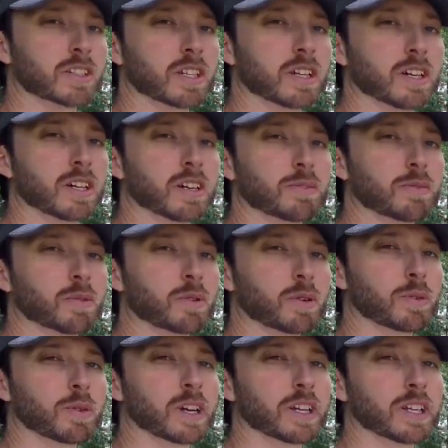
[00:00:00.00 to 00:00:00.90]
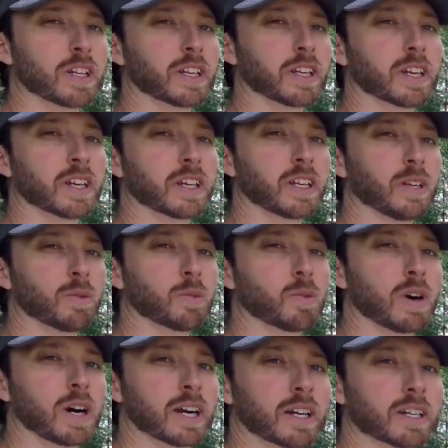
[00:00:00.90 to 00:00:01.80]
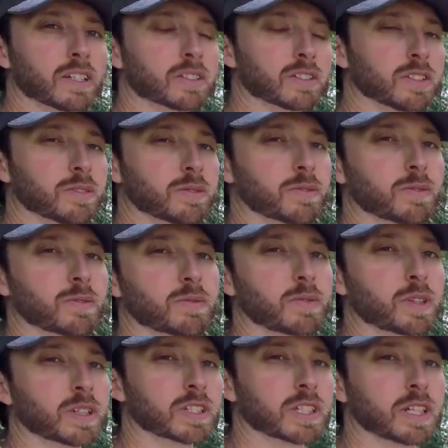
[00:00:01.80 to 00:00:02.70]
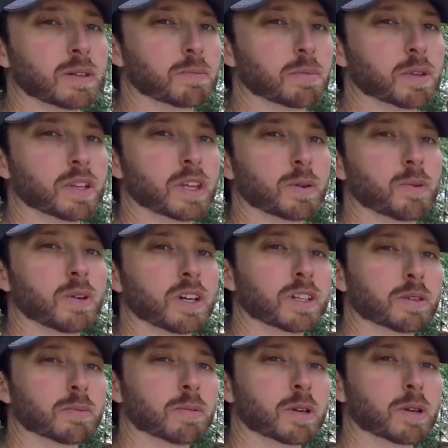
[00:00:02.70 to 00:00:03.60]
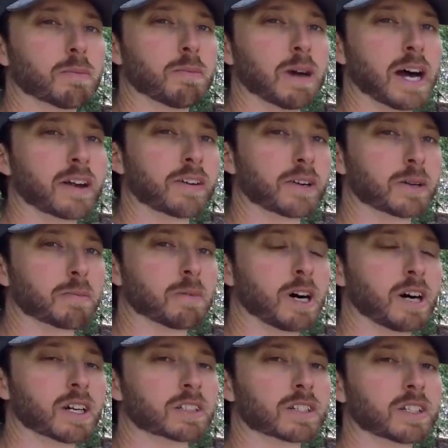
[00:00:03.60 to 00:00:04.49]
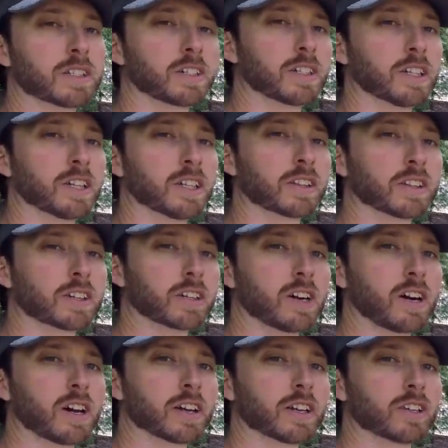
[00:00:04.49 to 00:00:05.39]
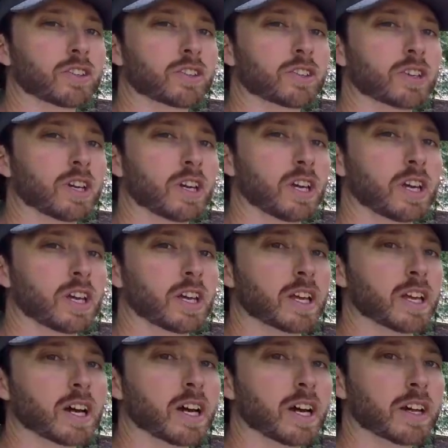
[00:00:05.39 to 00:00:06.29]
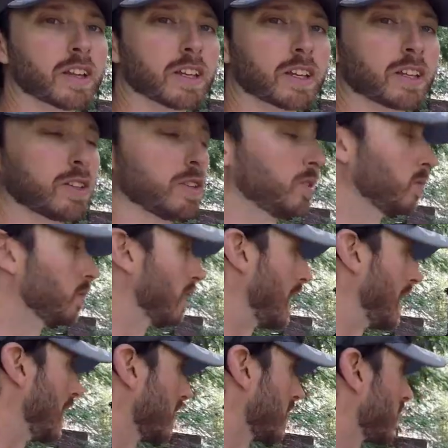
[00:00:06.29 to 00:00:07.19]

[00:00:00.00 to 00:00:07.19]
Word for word: uh, for running any wires if for example they wanted to put a battery box underneath the cottage uh, they could do that